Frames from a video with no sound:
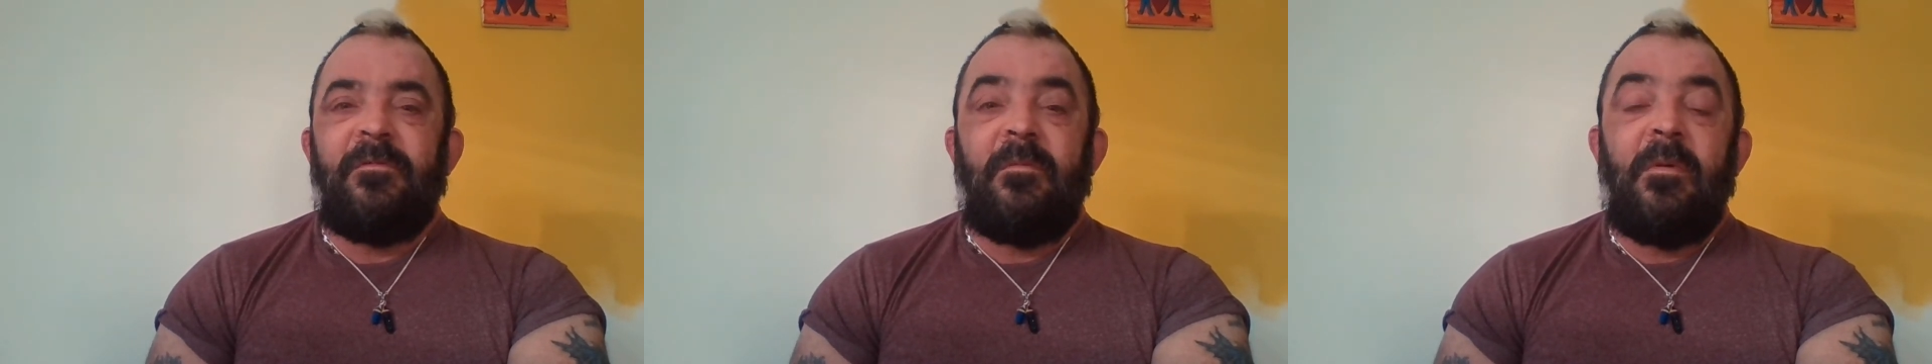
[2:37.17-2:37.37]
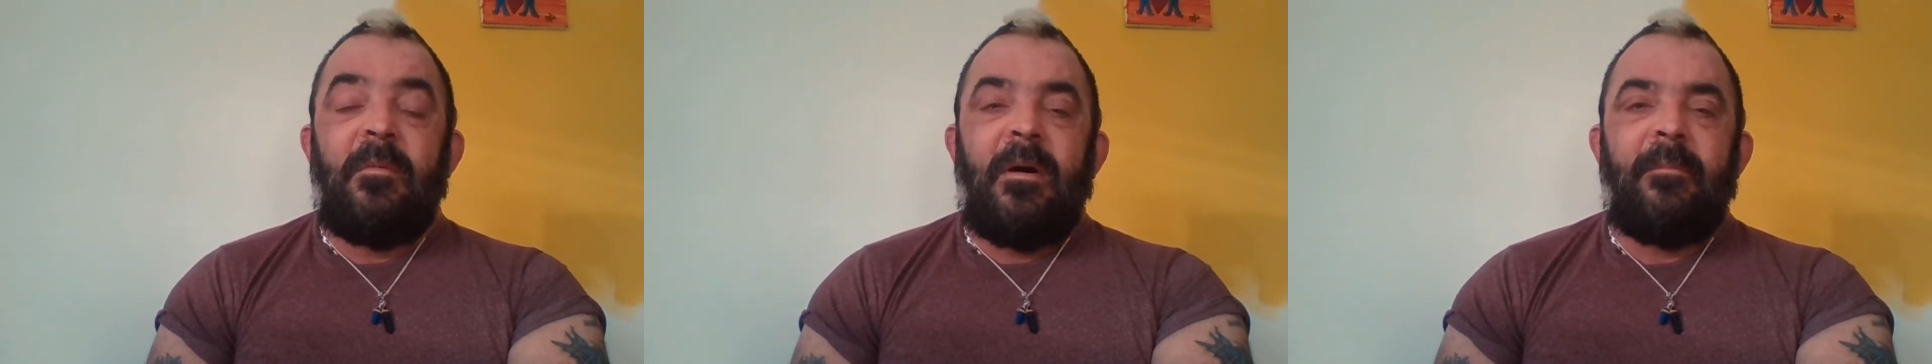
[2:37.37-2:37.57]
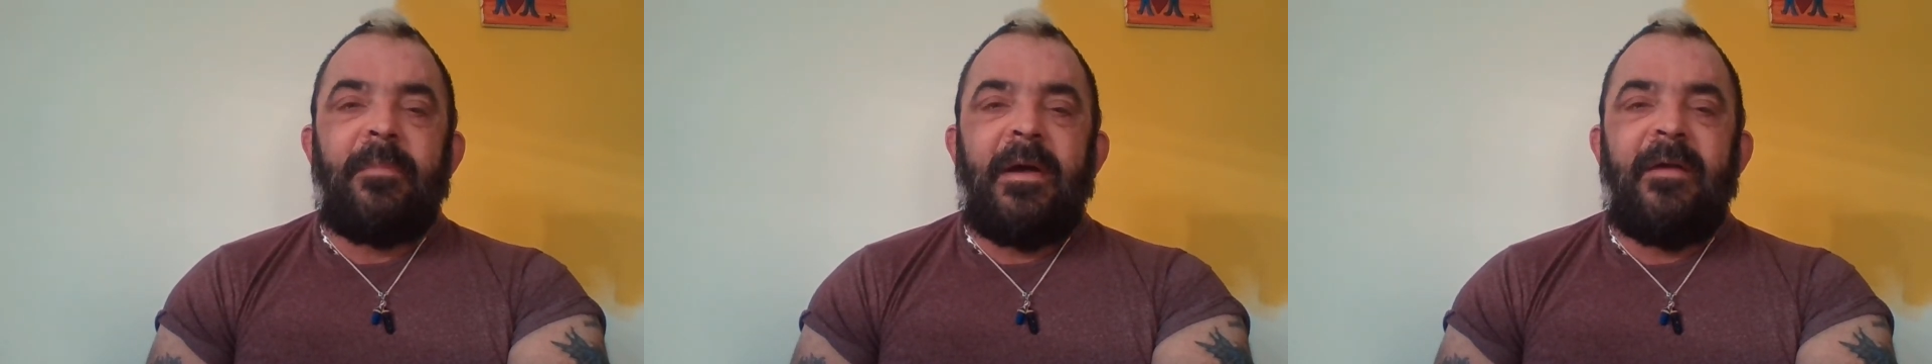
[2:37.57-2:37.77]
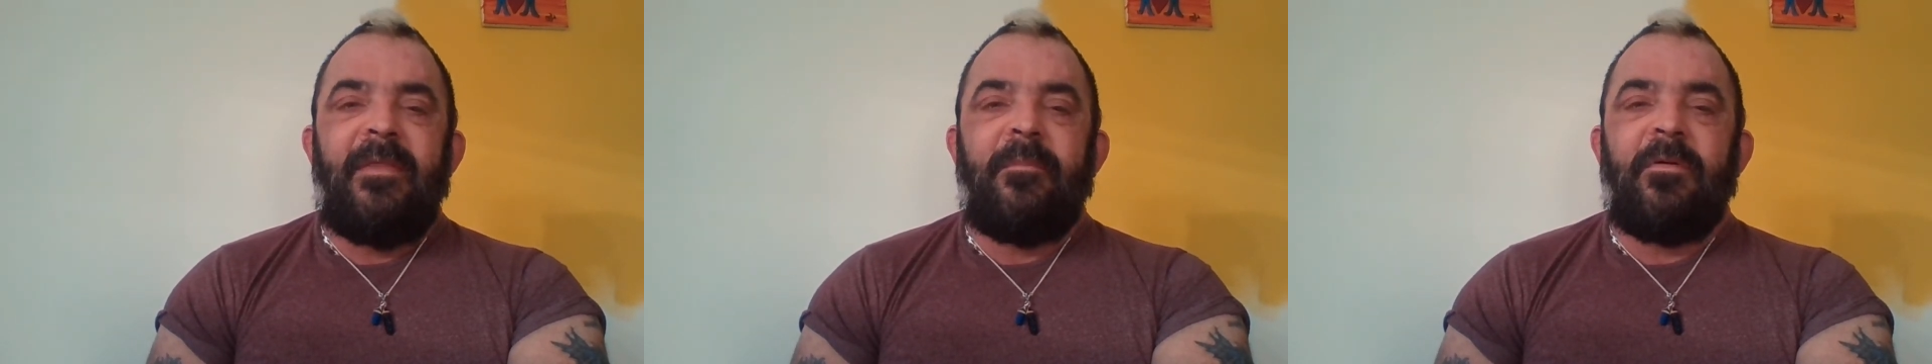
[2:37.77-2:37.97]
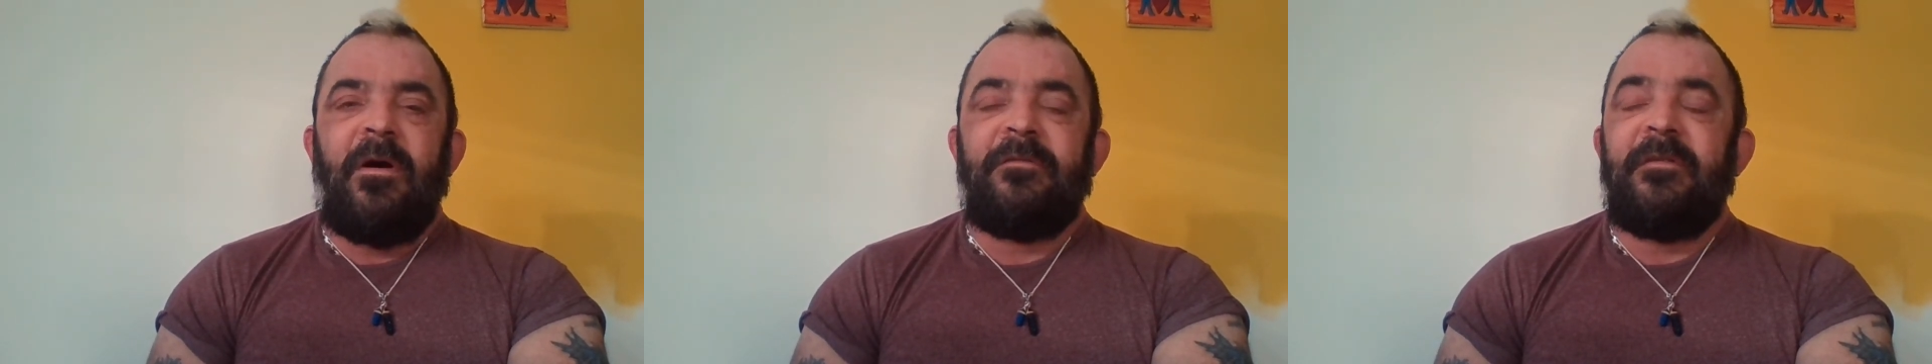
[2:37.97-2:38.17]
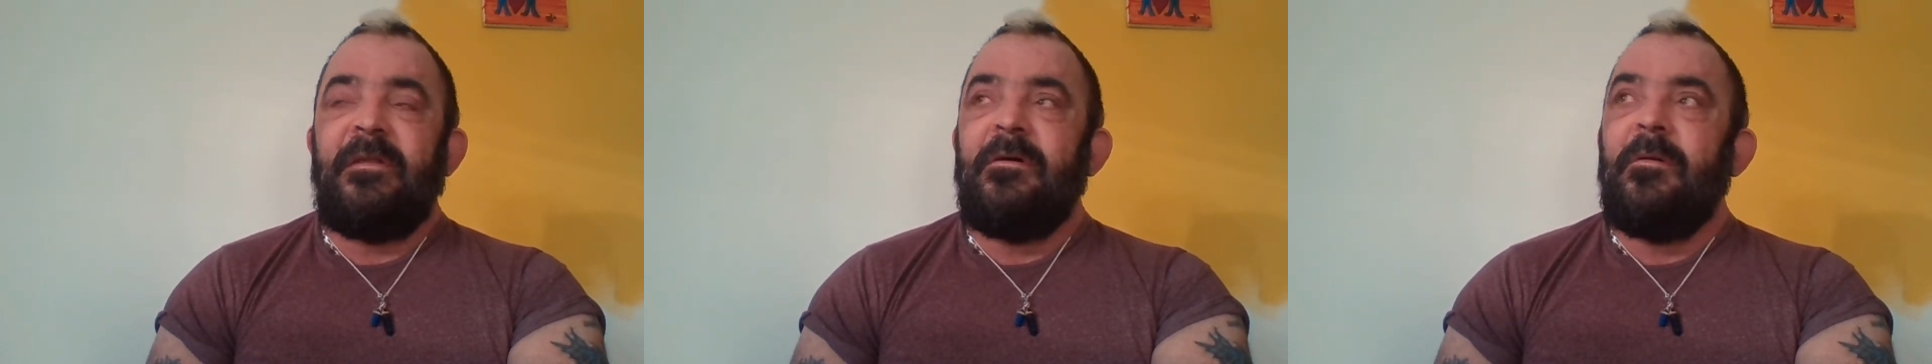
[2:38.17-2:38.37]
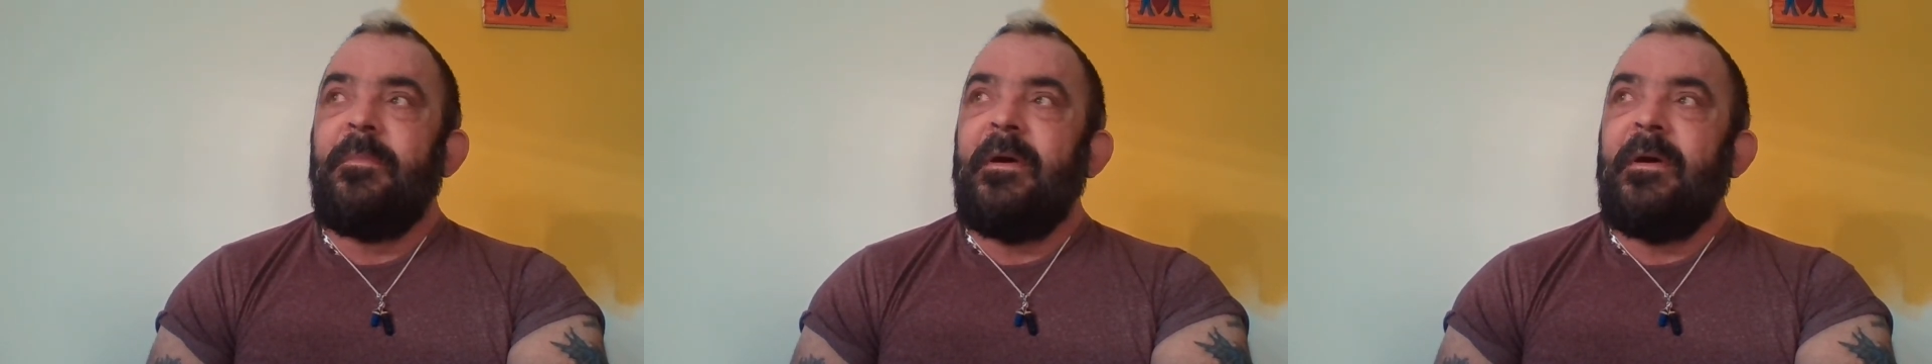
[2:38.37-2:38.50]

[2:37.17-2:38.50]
Well, my mom paid the price a little